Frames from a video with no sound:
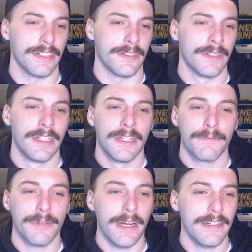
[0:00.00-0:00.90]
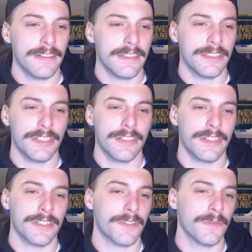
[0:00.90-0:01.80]
You know, prior to this
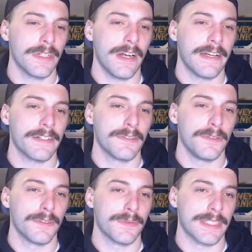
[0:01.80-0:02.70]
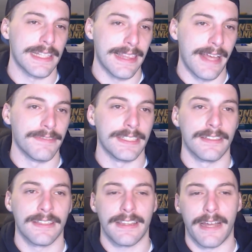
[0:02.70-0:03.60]
year, his career high in goals was
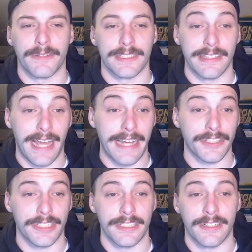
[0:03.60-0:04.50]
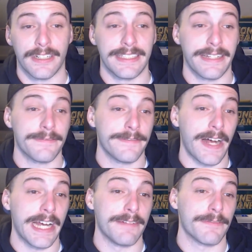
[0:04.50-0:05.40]
11. That was last year. He's at
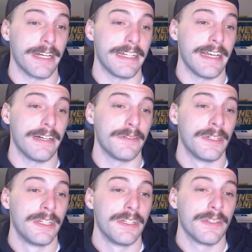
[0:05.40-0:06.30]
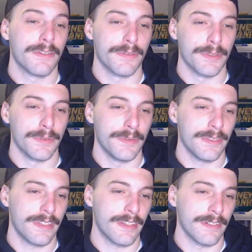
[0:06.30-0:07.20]
5 right now through
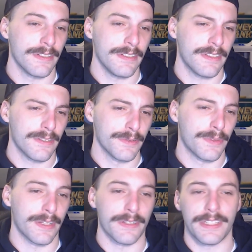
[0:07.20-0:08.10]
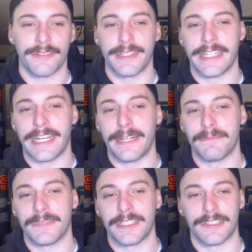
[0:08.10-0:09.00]
33
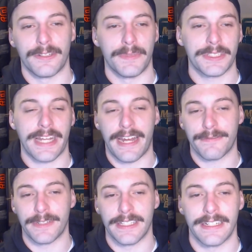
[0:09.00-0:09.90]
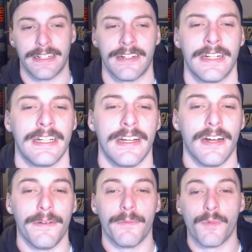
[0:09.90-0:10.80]
games. He's almost halfway there,
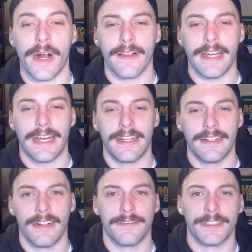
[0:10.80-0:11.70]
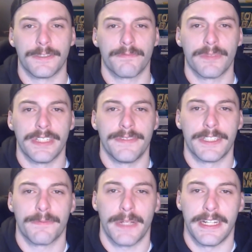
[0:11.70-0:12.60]
but well ahead of his
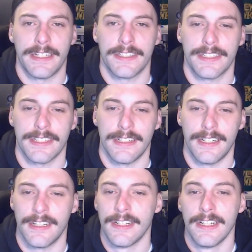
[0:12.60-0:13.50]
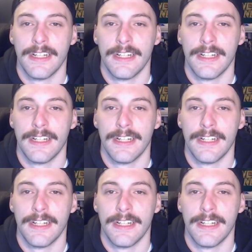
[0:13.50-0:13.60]
previous pace. He